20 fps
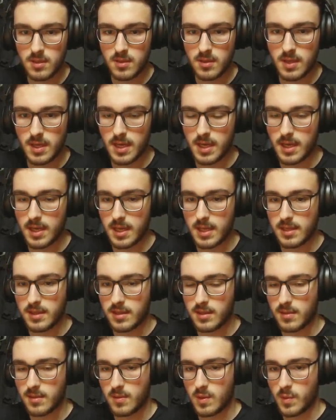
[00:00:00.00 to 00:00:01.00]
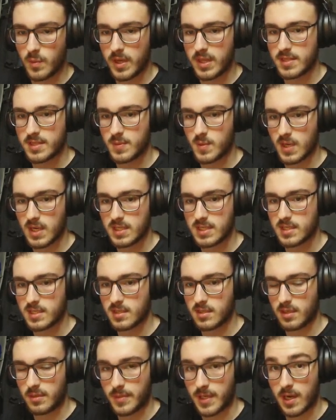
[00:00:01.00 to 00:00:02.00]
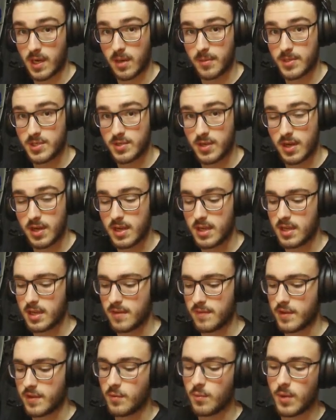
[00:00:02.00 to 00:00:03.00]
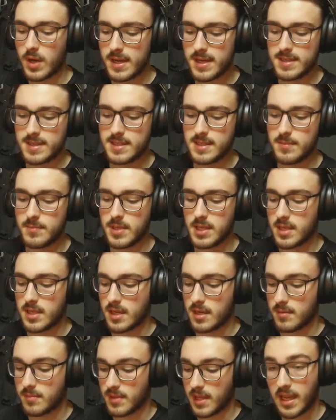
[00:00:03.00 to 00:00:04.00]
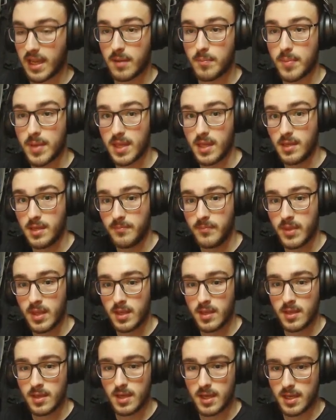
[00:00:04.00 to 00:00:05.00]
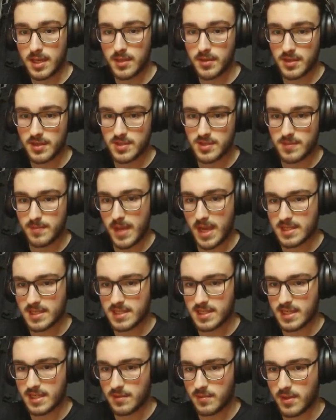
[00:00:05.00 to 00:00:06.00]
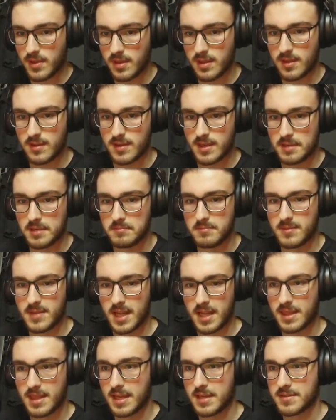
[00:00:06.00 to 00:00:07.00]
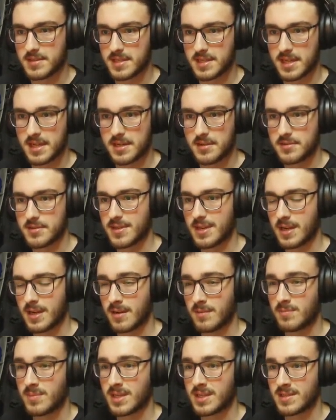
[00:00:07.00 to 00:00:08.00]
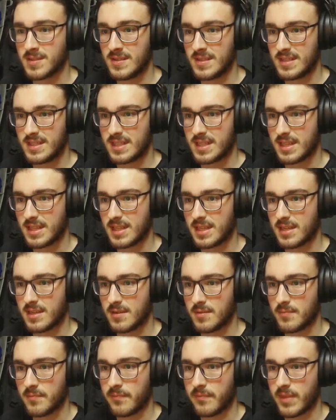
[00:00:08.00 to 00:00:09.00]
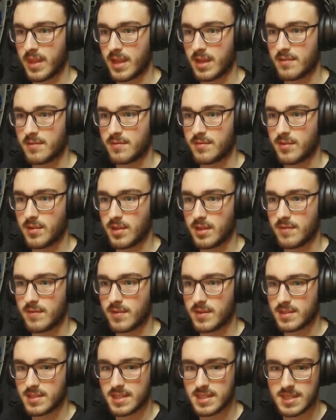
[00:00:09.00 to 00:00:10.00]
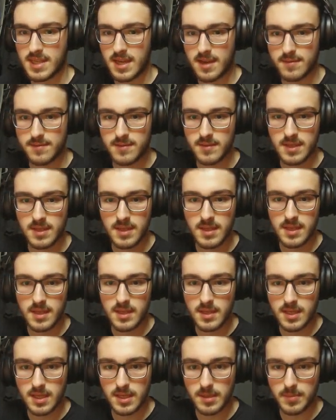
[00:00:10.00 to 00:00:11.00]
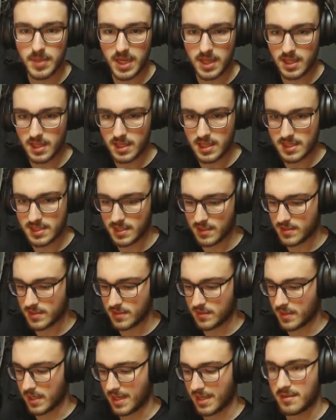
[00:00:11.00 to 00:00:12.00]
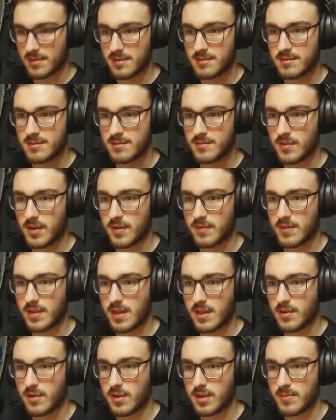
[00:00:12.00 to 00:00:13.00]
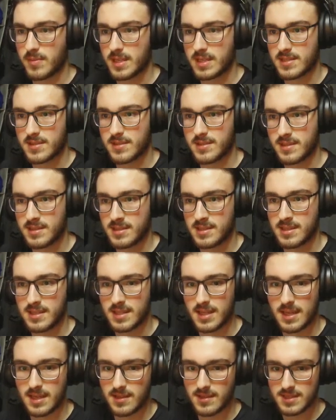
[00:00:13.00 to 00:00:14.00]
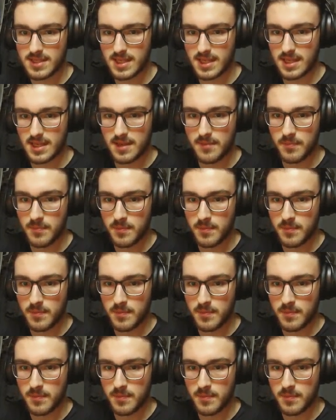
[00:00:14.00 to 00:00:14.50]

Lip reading: And the way this works is a little bit arbitrary. If you want it to be like a pill, you can just max it out with 9,999 pixels, and then it fully fills this off. But I think that's also like roughly 30 pixels. Yeah, it looks like it.